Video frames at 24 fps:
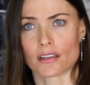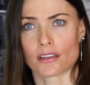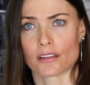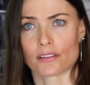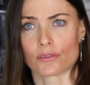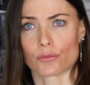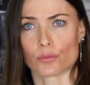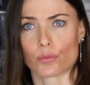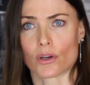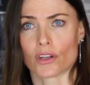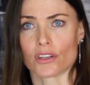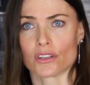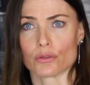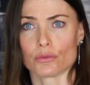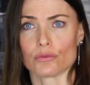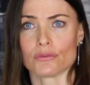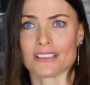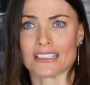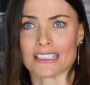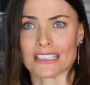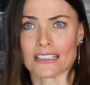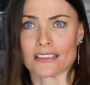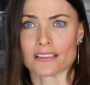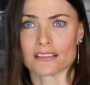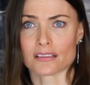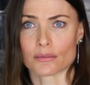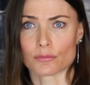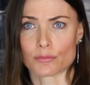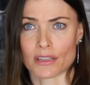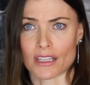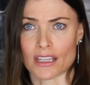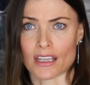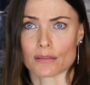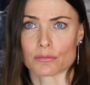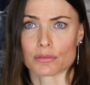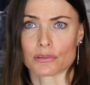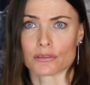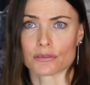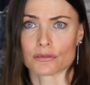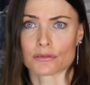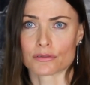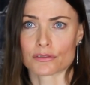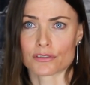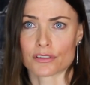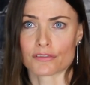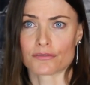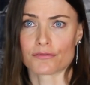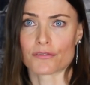is what you need to be able
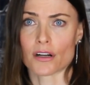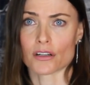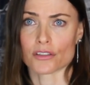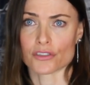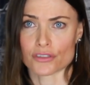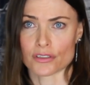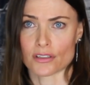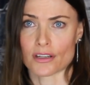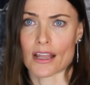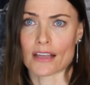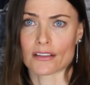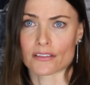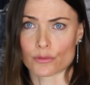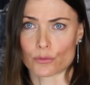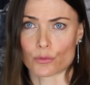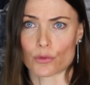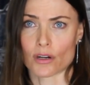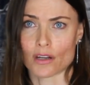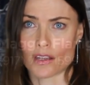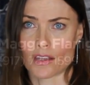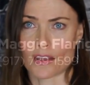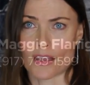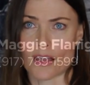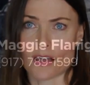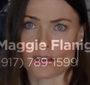to function as a working